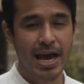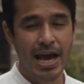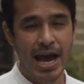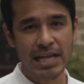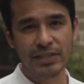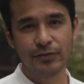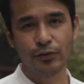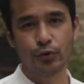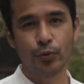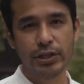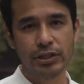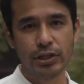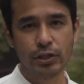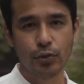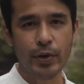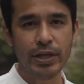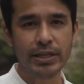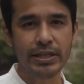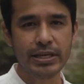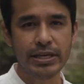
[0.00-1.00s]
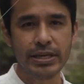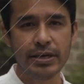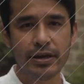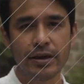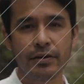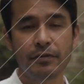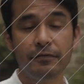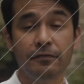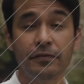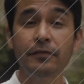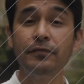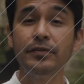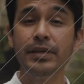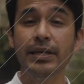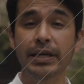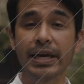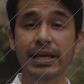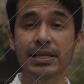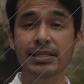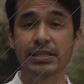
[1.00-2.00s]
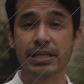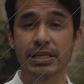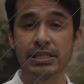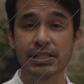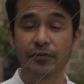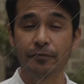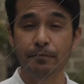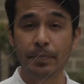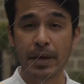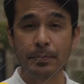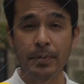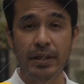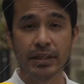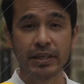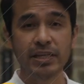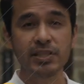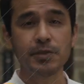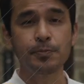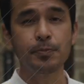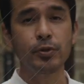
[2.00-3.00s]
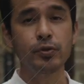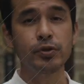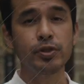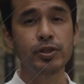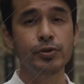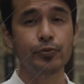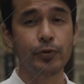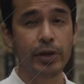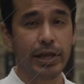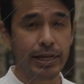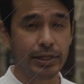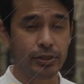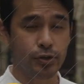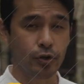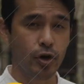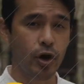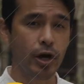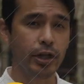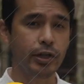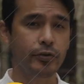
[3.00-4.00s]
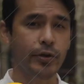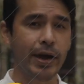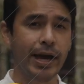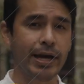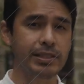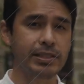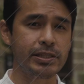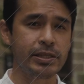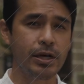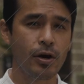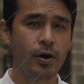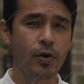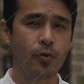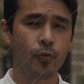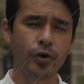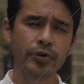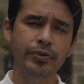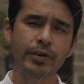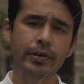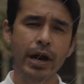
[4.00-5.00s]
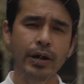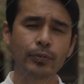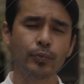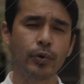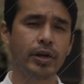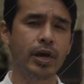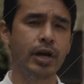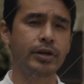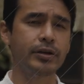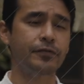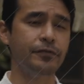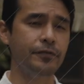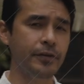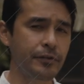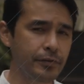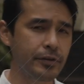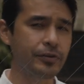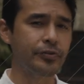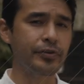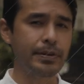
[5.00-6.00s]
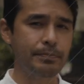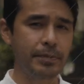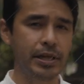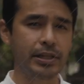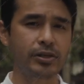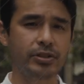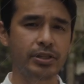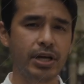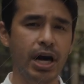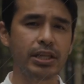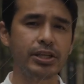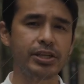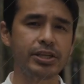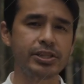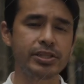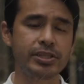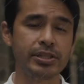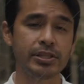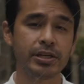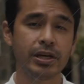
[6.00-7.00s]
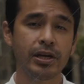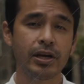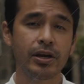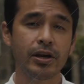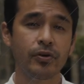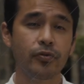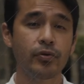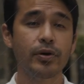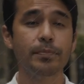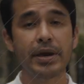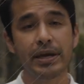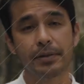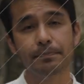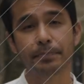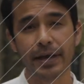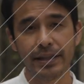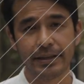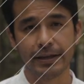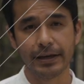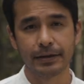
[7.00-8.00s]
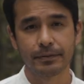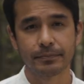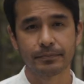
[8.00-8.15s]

As of twenty twenty, fifty cases of payment disputes related to contracts worth around one hundred fifty-three million dollars remain pending.